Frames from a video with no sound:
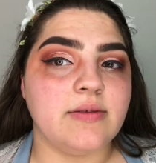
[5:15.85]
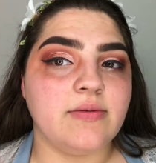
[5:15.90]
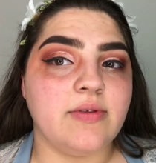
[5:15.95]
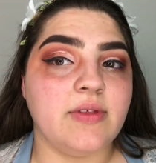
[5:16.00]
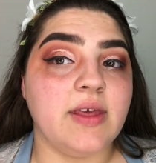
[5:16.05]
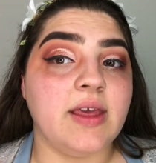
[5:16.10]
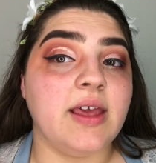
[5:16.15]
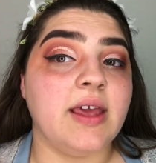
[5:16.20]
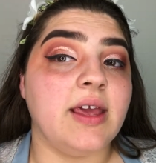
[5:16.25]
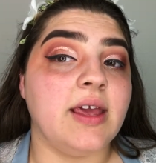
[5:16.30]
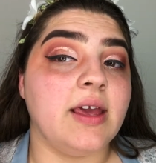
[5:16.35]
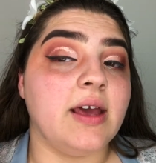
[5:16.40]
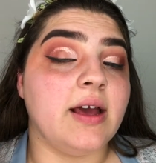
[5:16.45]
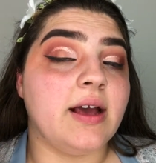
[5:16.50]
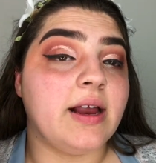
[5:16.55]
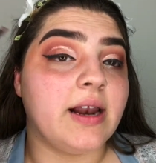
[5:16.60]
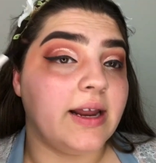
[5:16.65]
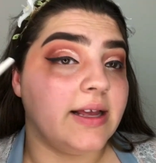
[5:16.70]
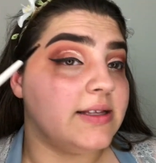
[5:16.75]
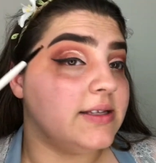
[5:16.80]
the
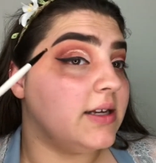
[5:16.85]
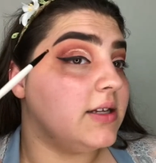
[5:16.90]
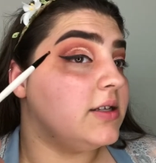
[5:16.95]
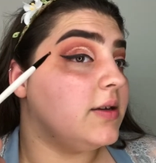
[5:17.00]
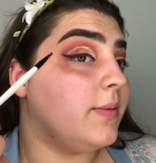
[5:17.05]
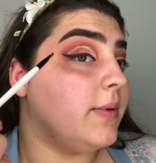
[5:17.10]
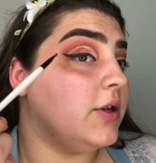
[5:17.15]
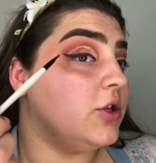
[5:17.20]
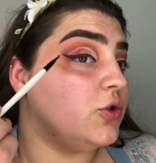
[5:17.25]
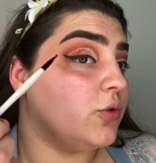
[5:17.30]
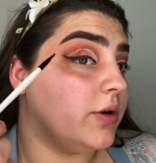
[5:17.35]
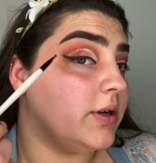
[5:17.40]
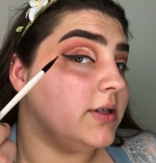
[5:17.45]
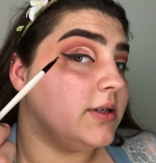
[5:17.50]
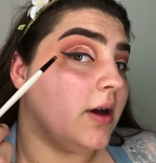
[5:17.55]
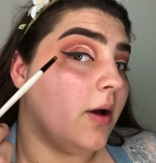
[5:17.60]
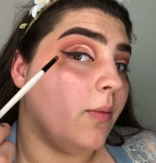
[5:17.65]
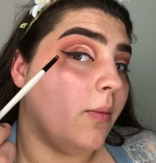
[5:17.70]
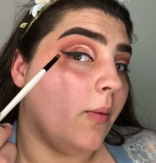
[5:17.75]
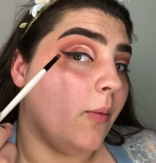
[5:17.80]
glitter to be joined
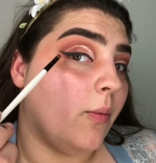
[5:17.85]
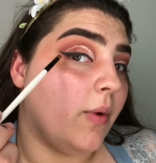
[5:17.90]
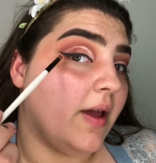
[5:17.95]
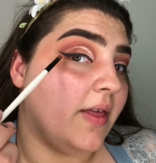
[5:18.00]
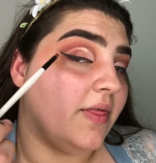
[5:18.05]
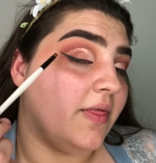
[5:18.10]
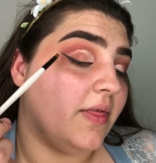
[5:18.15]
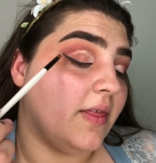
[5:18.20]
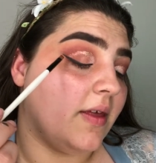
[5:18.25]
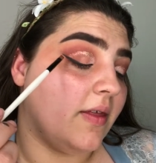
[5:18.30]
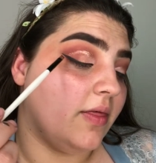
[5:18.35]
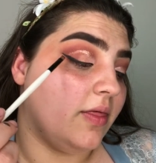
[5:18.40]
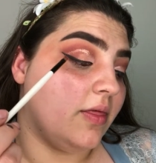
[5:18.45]
up with